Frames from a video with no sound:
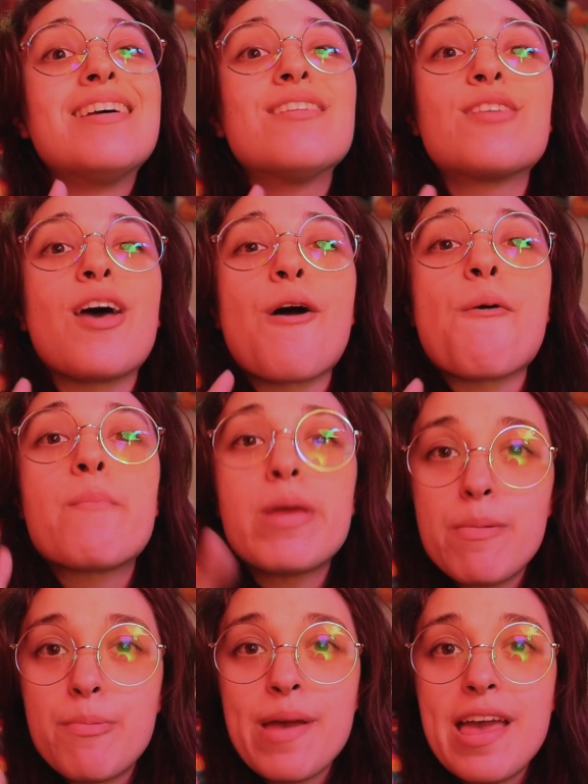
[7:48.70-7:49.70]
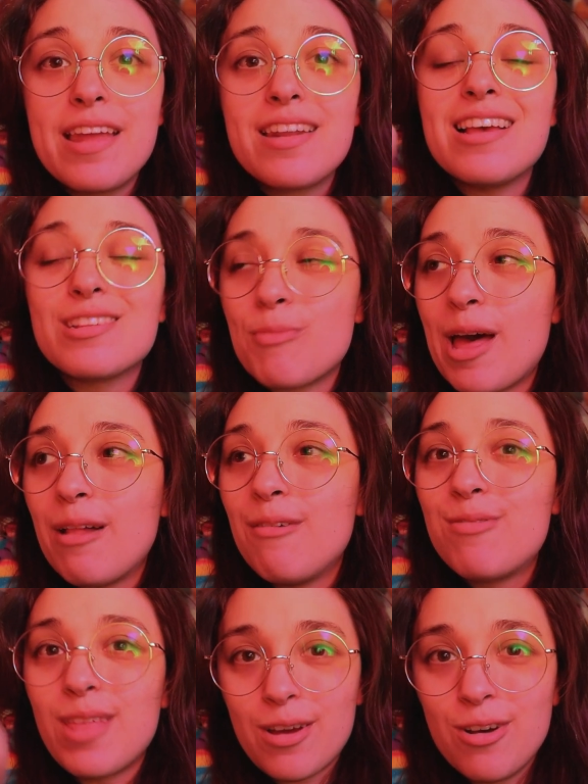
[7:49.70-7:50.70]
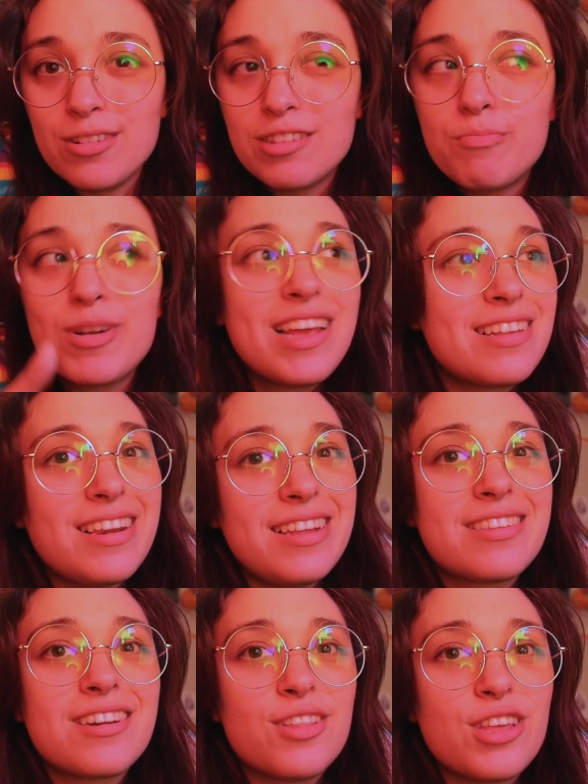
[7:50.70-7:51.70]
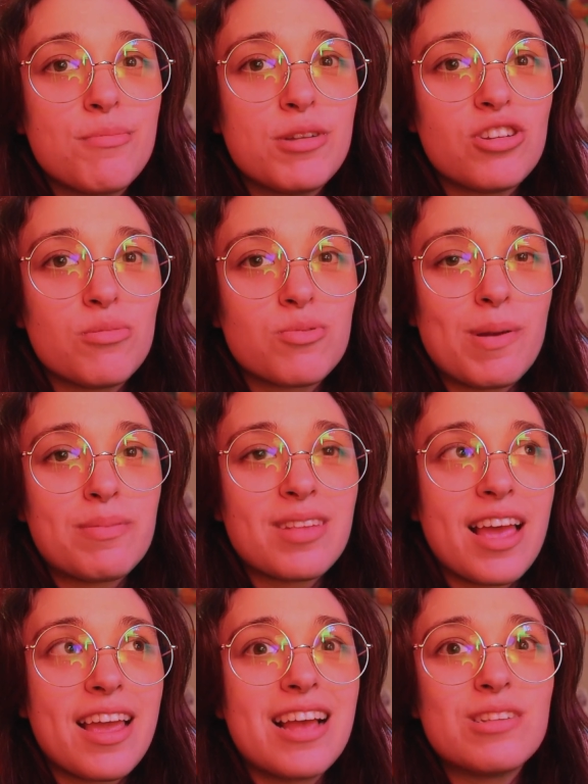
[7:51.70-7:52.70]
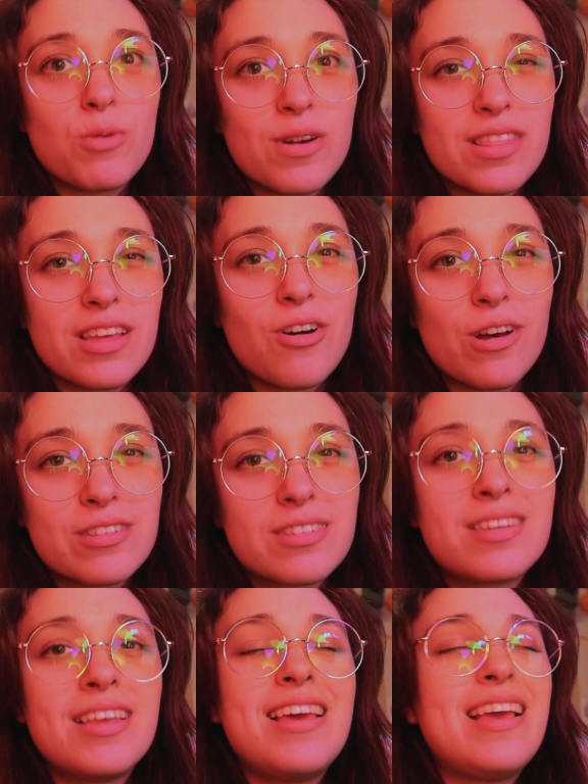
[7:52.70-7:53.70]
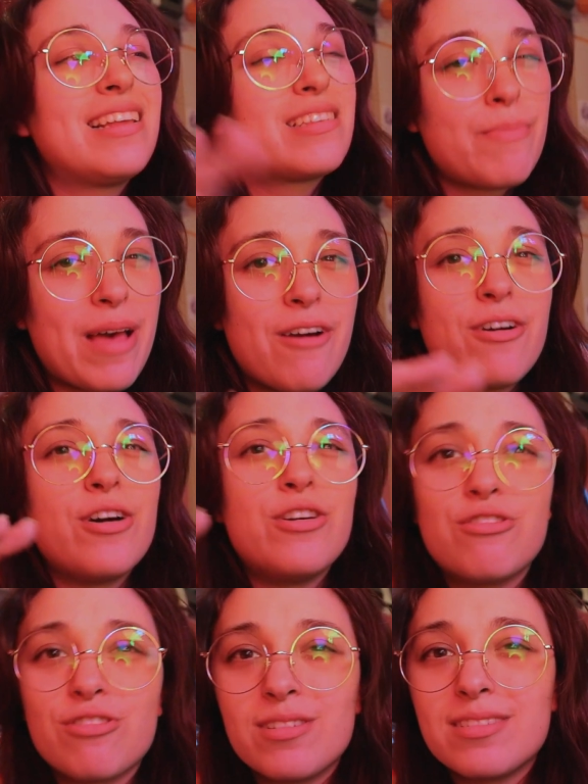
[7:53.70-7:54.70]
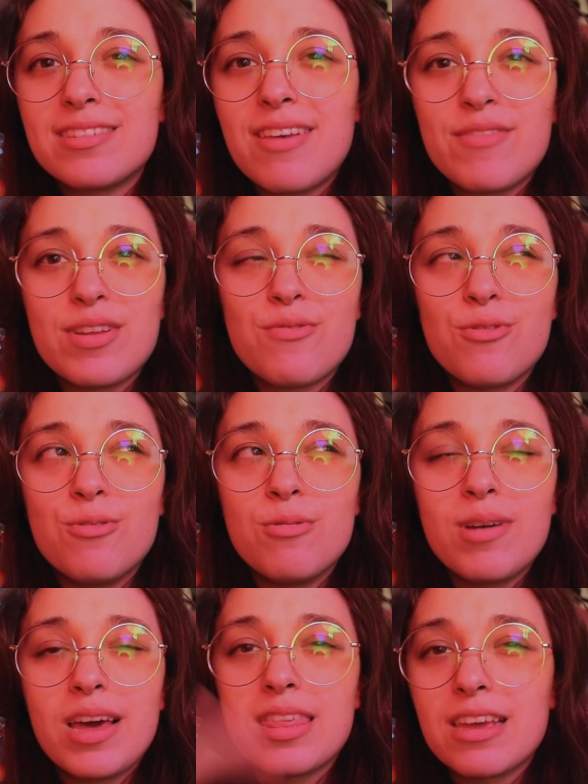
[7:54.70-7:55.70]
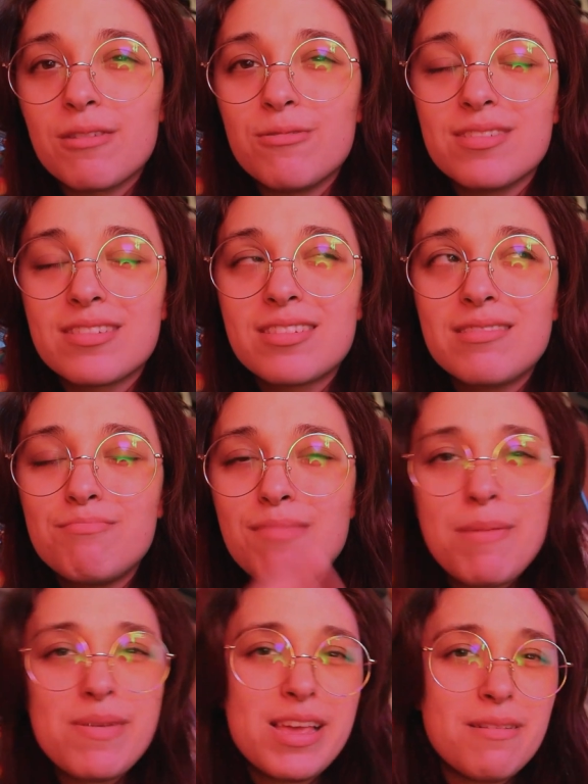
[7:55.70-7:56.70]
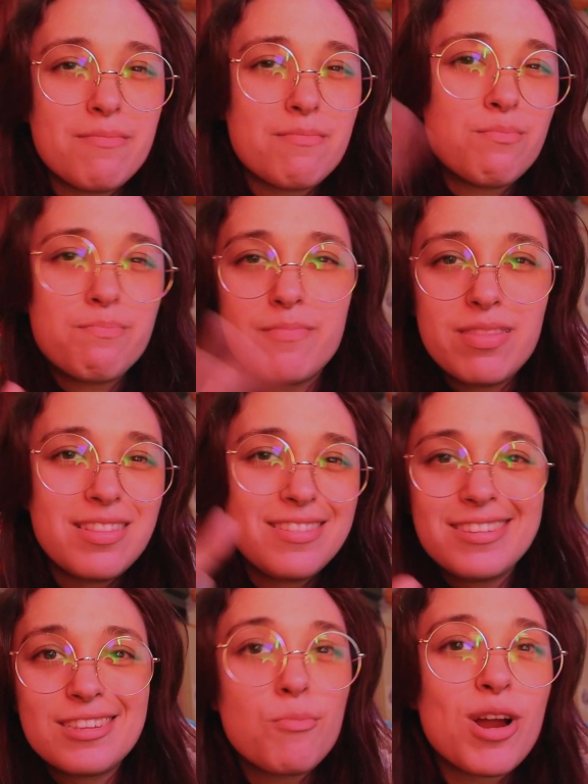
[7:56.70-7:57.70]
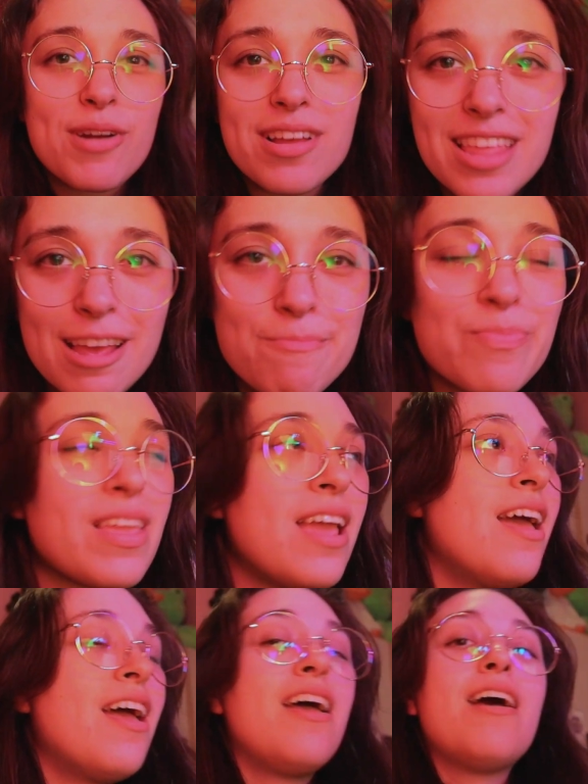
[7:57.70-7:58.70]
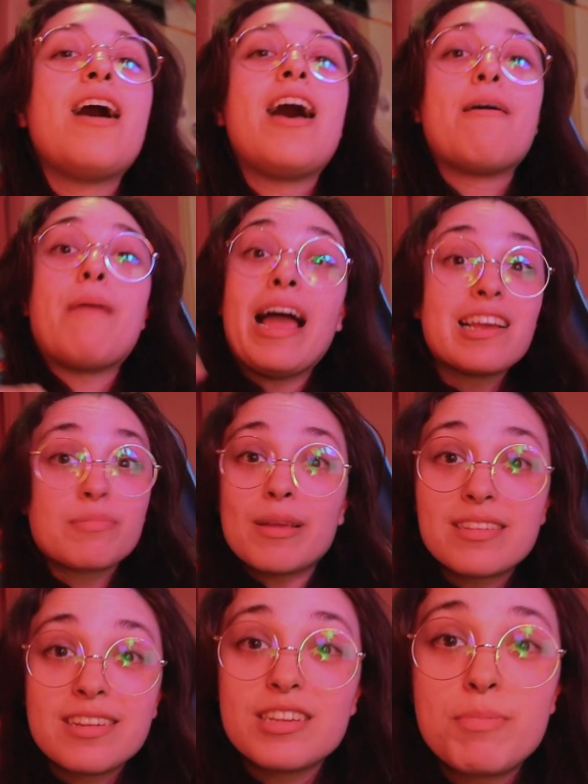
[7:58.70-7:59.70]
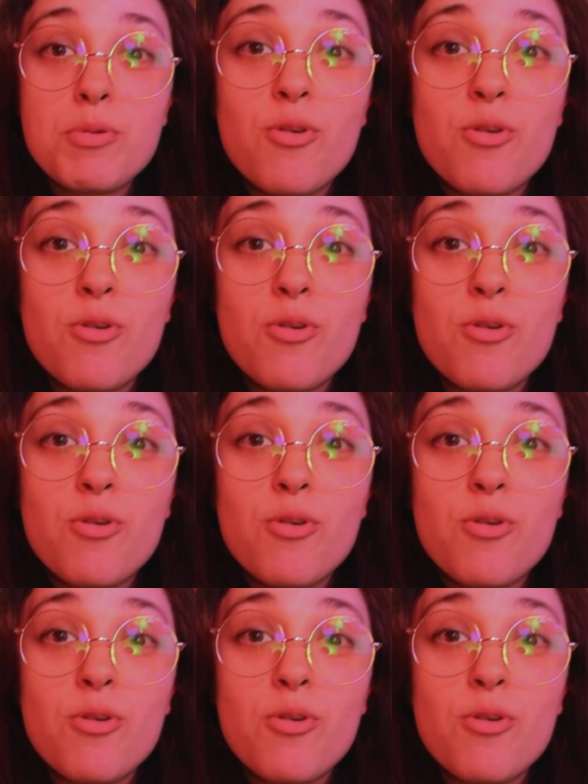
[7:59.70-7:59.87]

So be prepared as well for that cost. But it is listed on the Yummy Jobs website as one of the costs. It's about 174, I think it was. Maybe somewhere around there. I expected it to be